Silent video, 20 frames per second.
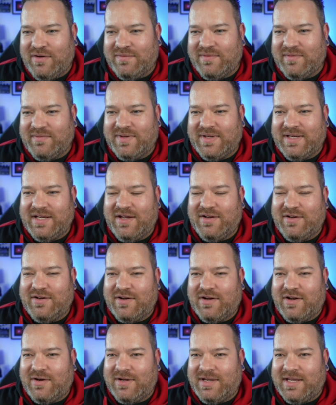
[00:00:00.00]

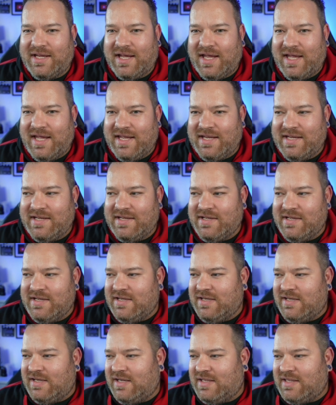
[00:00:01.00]

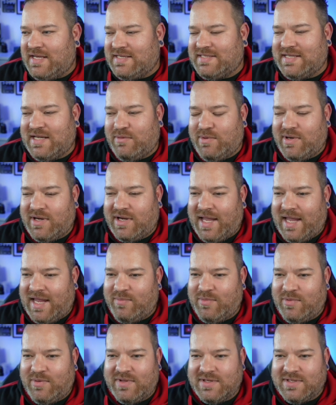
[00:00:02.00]
kingofvideo.co.uk. That's how I
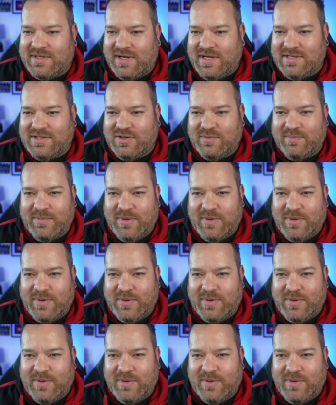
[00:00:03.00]
came up with the title.